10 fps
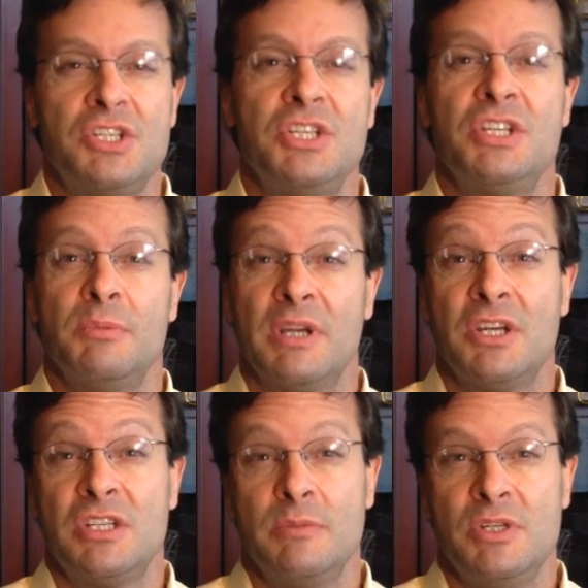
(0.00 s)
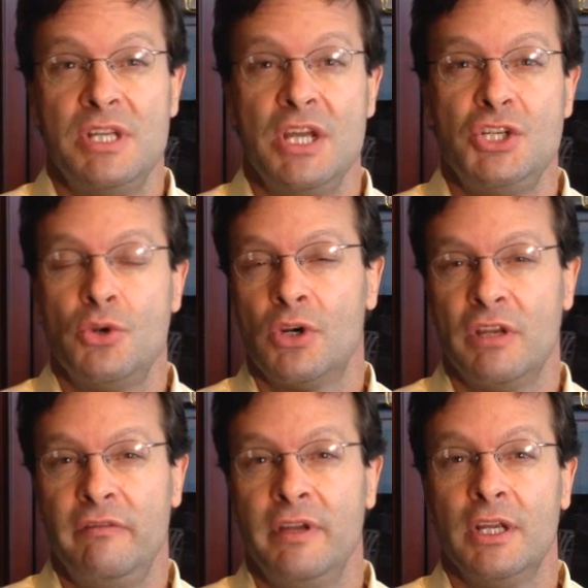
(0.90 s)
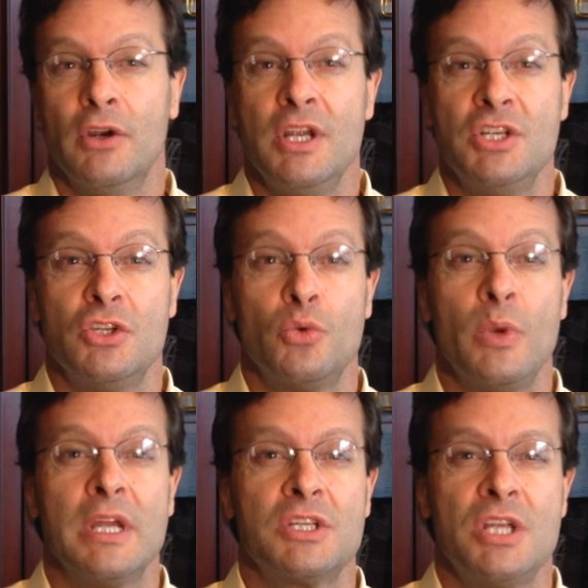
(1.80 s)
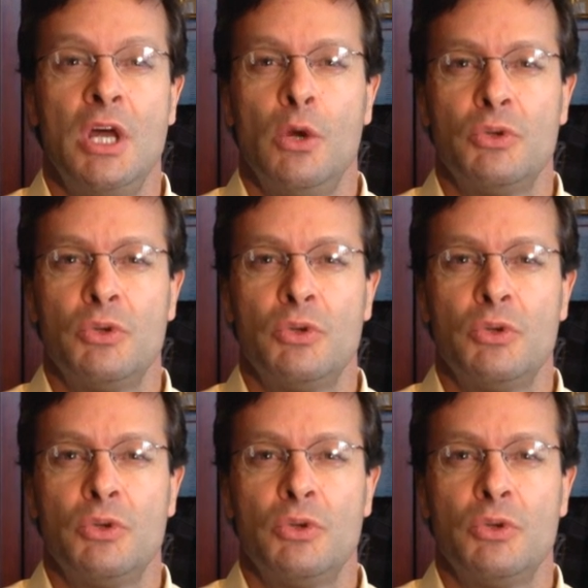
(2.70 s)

system customization or configuration tweaks